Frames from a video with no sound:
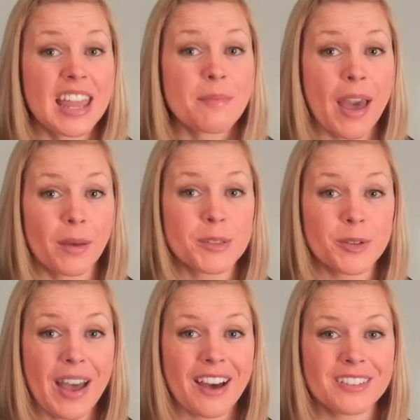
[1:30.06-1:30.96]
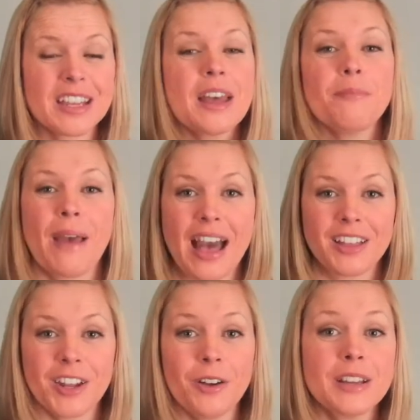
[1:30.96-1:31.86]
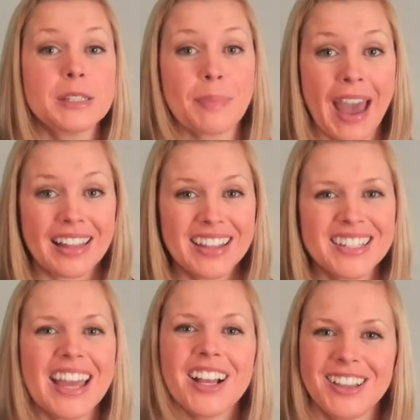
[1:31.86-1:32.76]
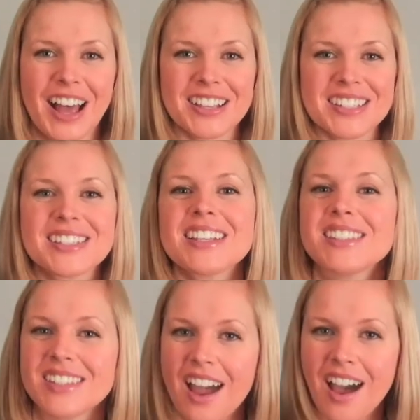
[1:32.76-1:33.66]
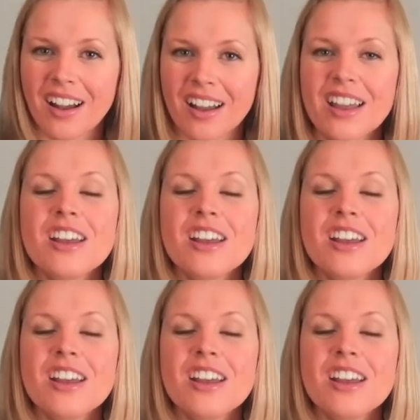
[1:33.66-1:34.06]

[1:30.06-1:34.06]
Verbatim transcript: name helps you out. Palato is palate and glossus is tongue.